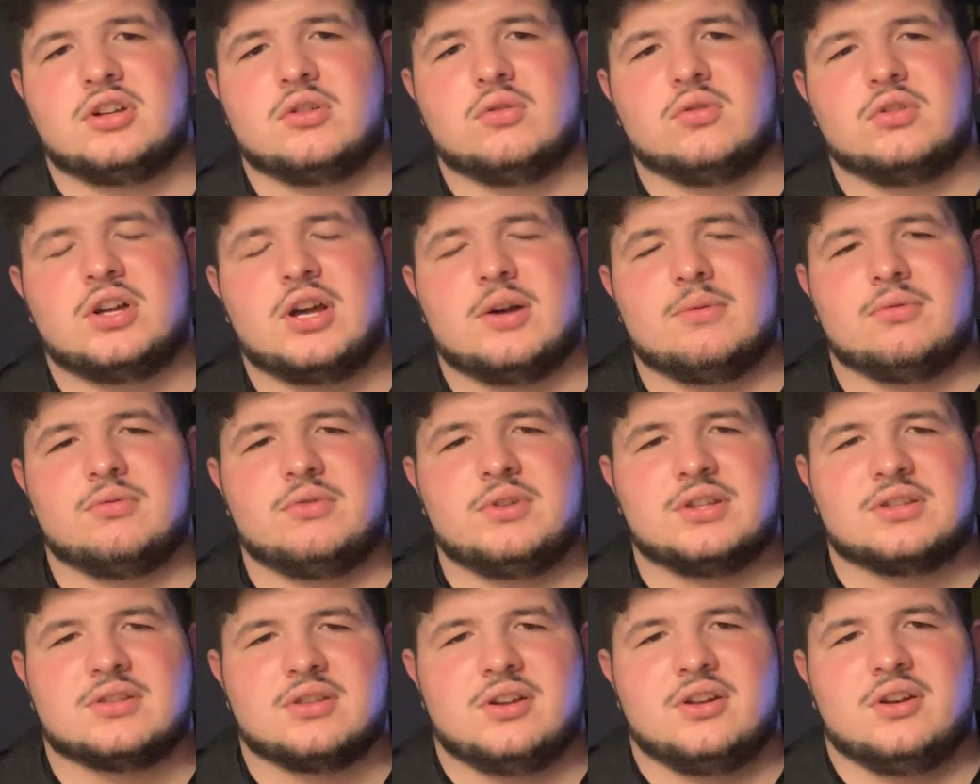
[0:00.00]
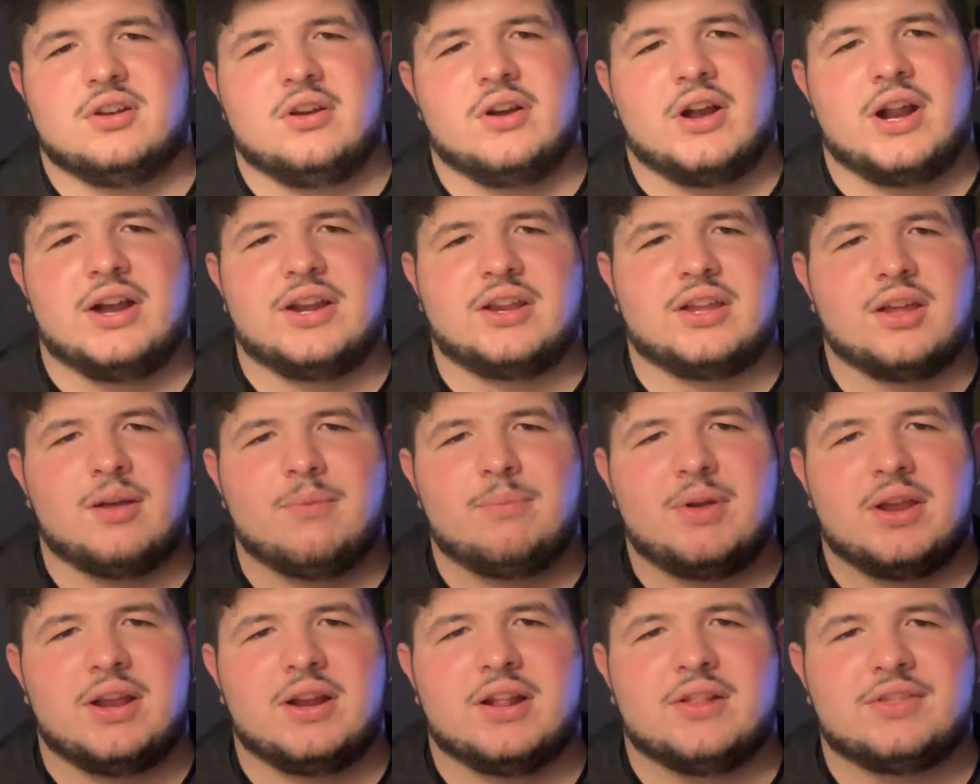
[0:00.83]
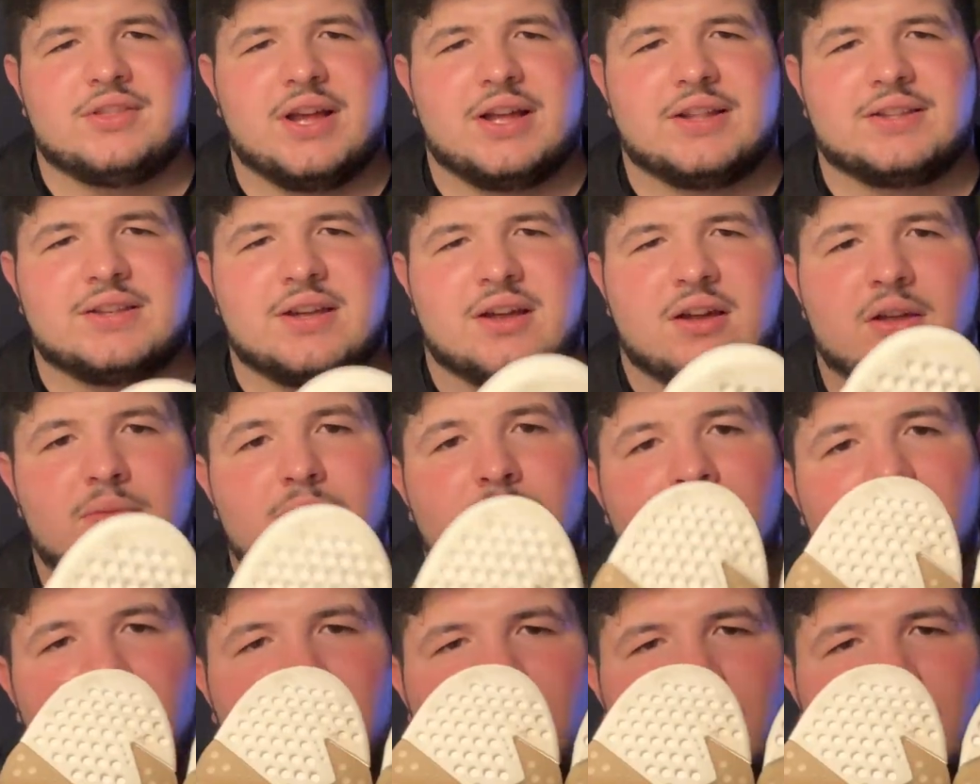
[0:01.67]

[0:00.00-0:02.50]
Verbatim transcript: a couple weeks later, and I didn't get paid at that time.